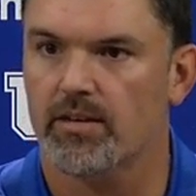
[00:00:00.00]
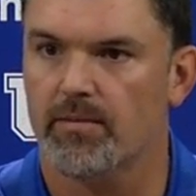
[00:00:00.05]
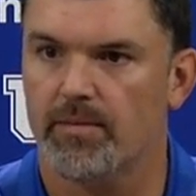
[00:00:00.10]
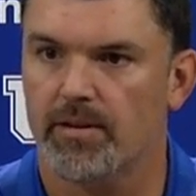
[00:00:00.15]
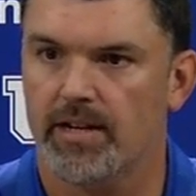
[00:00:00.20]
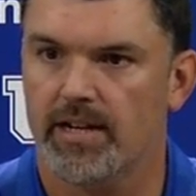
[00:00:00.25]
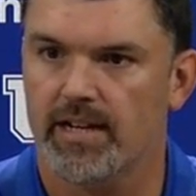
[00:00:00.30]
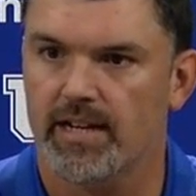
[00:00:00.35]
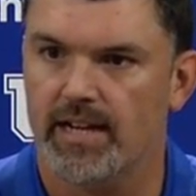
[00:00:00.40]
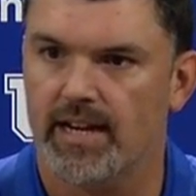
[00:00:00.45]

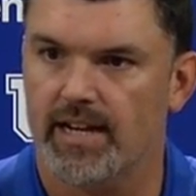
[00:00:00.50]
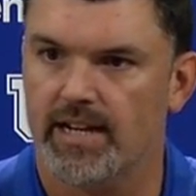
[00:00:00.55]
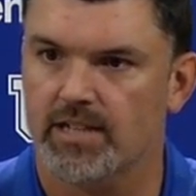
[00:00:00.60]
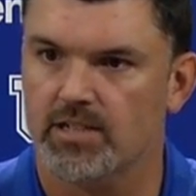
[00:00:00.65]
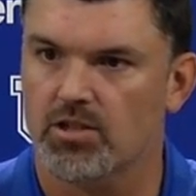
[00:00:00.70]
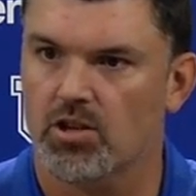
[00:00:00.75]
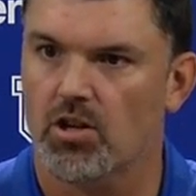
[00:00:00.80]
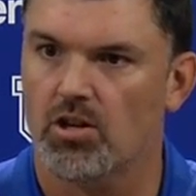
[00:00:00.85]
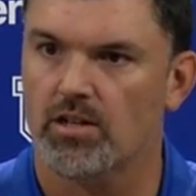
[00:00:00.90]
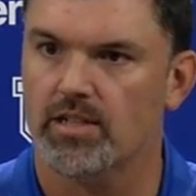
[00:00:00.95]
And
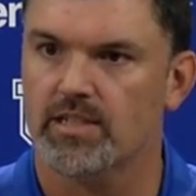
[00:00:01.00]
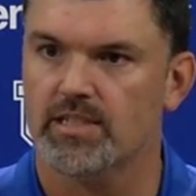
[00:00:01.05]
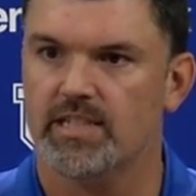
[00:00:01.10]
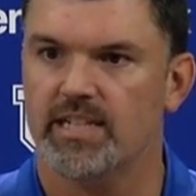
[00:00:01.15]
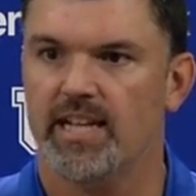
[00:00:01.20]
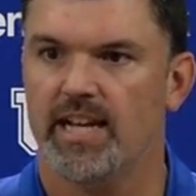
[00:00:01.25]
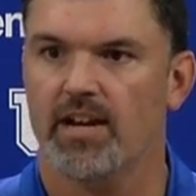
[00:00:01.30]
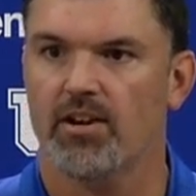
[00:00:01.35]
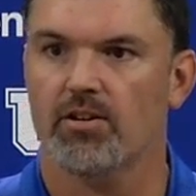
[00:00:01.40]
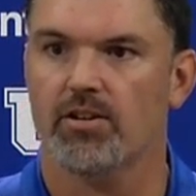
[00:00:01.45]
as long as
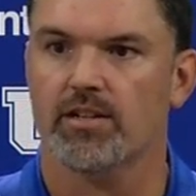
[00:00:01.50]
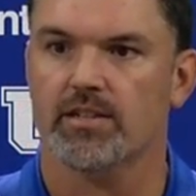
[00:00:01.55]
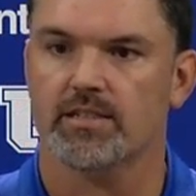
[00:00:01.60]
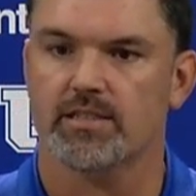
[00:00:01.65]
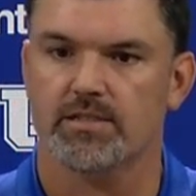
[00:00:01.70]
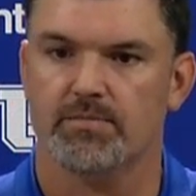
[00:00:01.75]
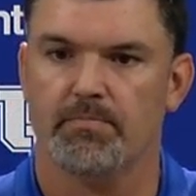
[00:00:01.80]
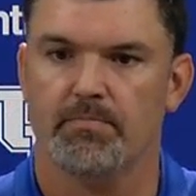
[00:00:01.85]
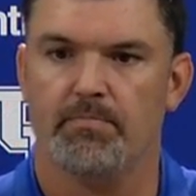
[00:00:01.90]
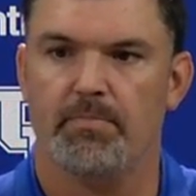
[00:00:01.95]

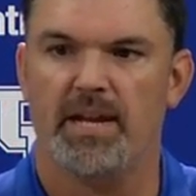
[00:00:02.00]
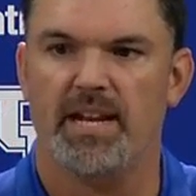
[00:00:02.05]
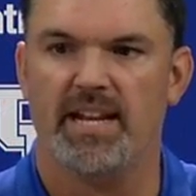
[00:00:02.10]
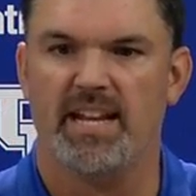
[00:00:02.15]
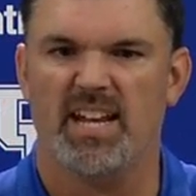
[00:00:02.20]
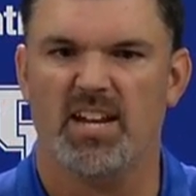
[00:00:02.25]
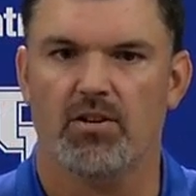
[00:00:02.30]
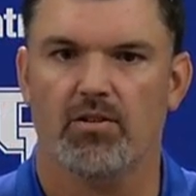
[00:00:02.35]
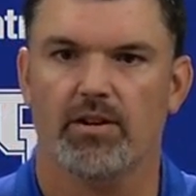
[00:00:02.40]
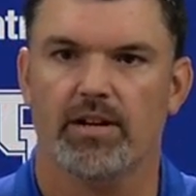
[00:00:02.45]
D'Eriq's been
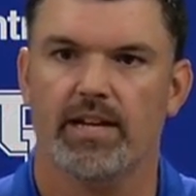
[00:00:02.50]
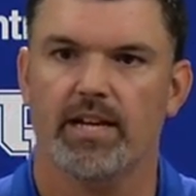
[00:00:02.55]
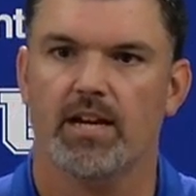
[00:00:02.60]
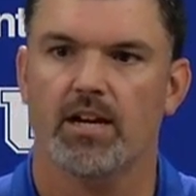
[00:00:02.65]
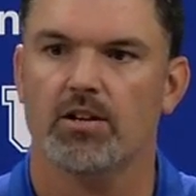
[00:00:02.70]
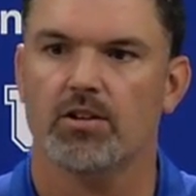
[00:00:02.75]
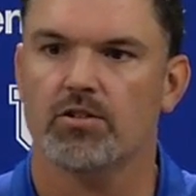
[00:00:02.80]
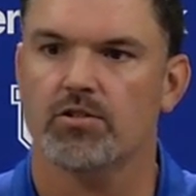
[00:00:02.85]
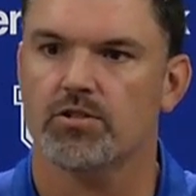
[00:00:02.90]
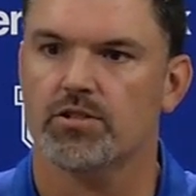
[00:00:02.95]
here and he
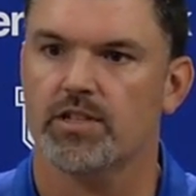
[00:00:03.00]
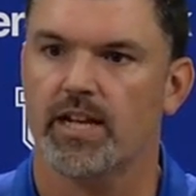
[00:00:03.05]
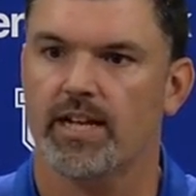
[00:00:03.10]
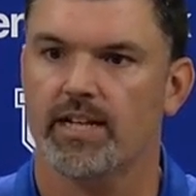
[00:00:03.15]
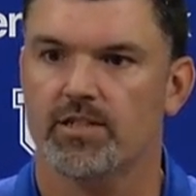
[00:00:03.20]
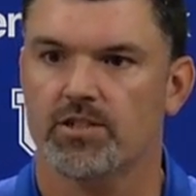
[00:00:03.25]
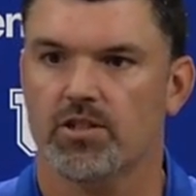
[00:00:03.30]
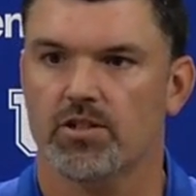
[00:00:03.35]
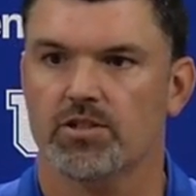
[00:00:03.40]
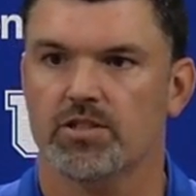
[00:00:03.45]

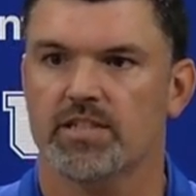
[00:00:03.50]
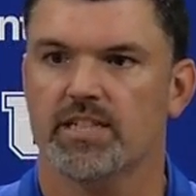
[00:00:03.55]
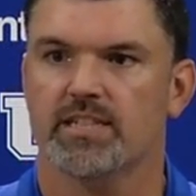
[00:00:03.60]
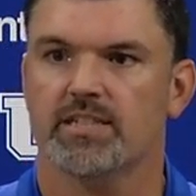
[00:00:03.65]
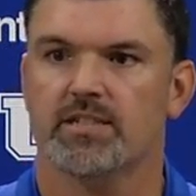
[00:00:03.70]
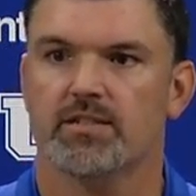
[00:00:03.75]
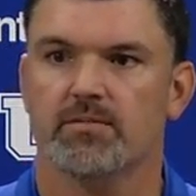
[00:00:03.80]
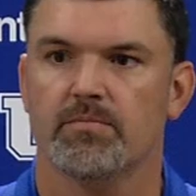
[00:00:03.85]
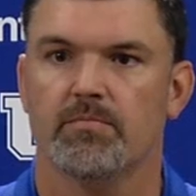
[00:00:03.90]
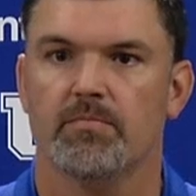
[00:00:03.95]
understands our
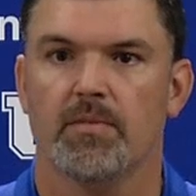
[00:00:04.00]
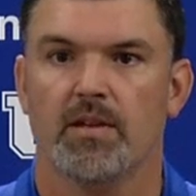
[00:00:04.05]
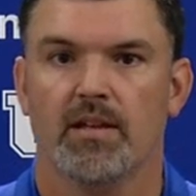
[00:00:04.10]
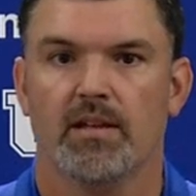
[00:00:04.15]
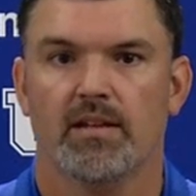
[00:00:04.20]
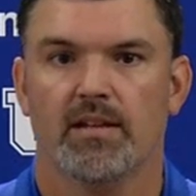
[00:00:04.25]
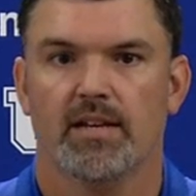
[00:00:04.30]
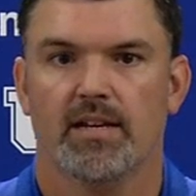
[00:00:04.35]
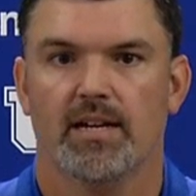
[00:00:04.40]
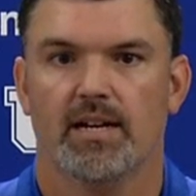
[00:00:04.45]
system,
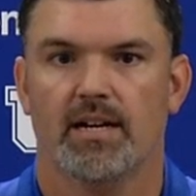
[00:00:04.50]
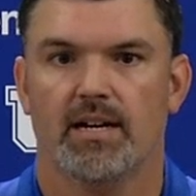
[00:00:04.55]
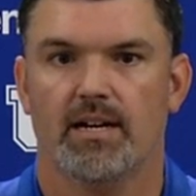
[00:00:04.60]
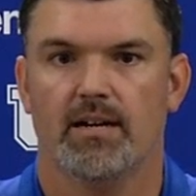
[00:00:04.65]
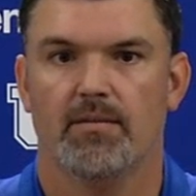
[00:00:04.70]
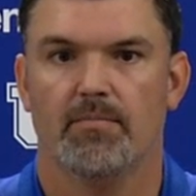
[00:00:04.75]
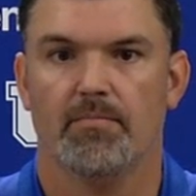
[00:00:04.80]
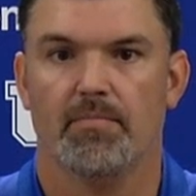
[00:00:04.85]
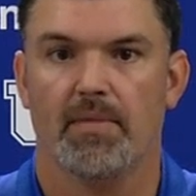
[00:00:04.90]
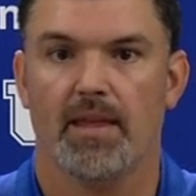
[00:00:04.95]

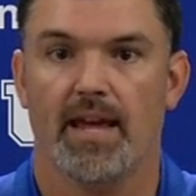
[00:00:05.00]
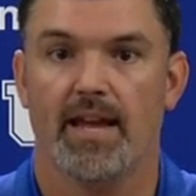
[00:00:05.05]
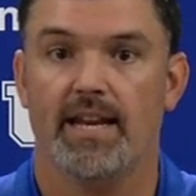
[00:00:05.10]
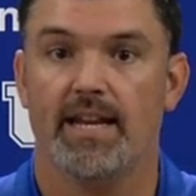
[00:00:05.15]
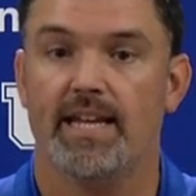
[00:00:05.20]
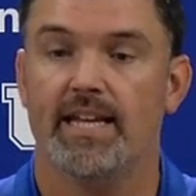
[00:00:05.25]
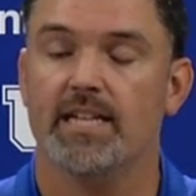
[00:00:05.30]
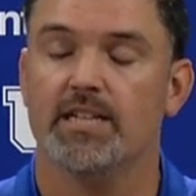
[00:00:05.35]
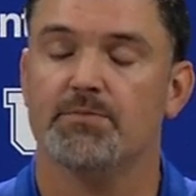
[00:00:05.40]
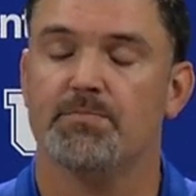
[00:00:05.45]

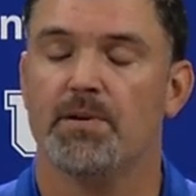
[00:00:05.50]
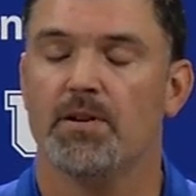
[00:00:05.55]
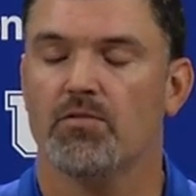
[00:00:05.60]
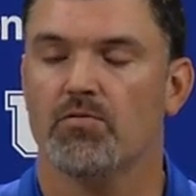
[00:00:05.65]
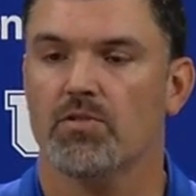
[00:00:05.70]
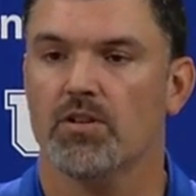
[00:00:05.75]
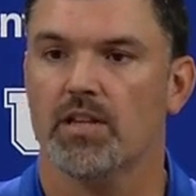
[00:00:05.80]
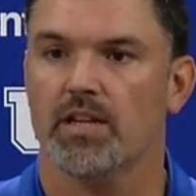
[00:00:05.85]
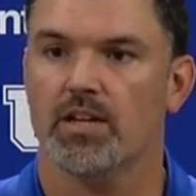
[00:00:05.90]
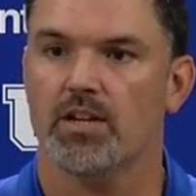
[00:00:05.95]
and he's been
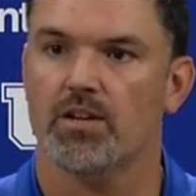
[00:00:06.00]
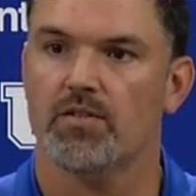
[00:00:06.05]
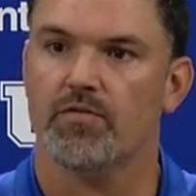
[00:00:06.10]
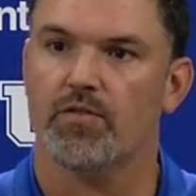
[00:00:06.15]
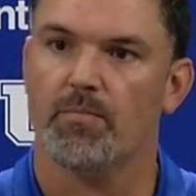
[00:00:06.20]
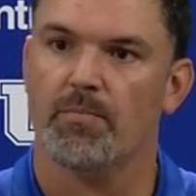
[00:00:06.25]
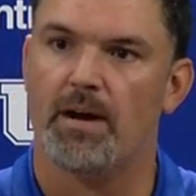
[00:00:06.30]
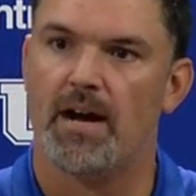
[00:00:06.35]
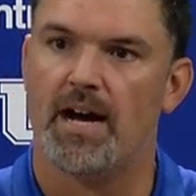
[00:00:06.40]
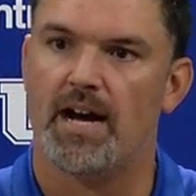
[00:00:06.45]
really good
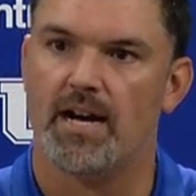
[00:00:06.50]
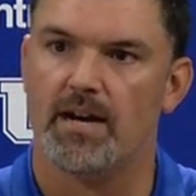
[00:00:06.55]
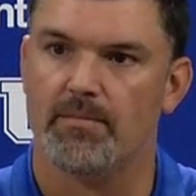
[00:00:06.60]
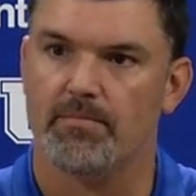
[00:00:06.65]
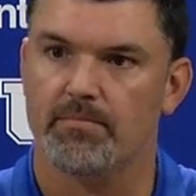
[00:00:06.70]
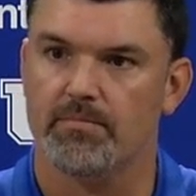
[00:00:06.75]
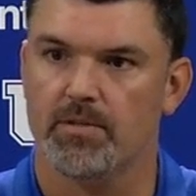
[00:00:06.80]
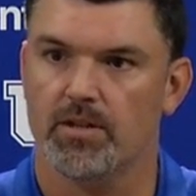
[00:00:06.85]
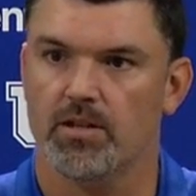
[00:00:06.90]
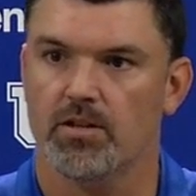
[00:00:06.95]
for
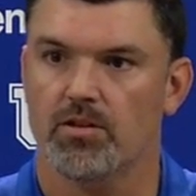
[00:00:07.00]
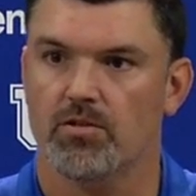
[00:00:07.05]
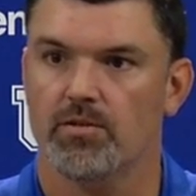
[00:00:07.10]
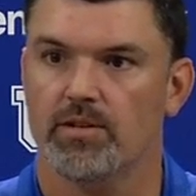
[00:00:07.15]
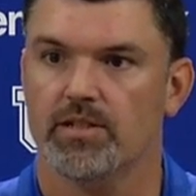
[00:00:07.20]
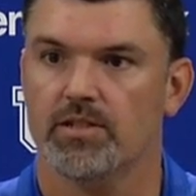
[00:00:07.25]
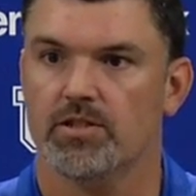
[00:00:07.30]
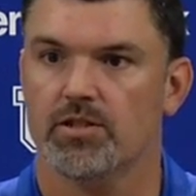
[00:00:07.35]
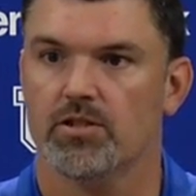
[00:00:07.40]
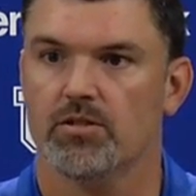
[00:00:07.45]
Pop,
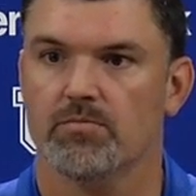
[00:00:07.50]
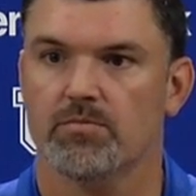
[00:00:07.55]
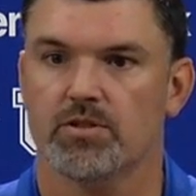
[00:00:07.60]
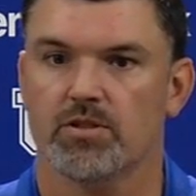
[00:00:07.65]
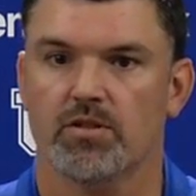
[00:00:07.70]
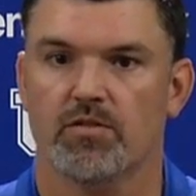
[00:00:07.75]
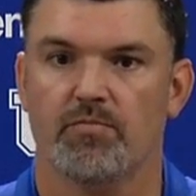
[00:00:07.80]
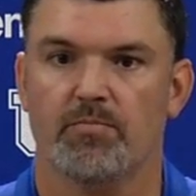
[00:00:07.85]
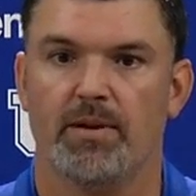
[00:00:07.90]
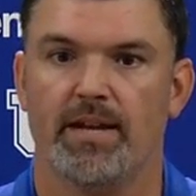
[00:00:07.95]
in
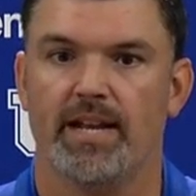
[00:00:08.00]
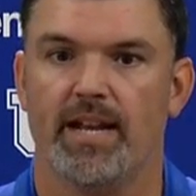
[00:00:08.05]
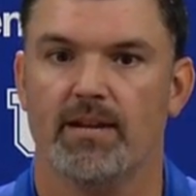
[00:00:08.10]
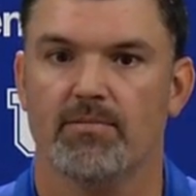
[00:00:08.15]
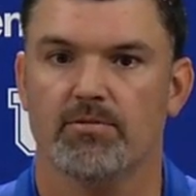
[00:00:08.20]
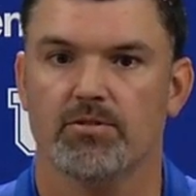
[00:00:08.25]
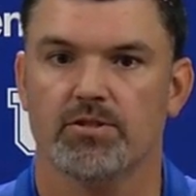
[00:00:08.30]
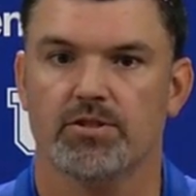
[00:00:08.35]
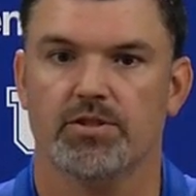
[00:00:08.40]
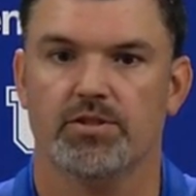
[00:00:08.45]
terms of being
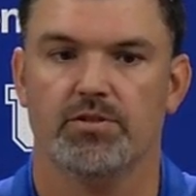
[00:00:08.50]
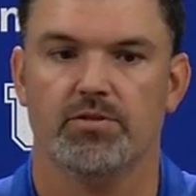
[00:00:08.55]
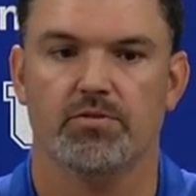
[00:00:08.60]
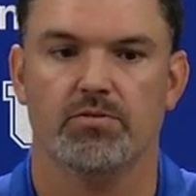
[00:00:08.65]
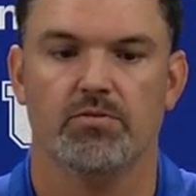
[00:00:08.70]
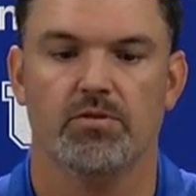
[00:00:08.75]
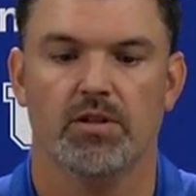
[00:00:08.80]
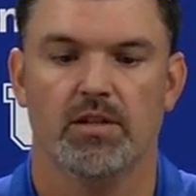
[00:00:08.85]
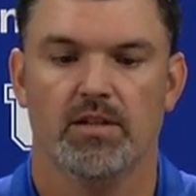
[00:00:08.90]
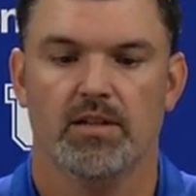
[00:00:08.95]
able to,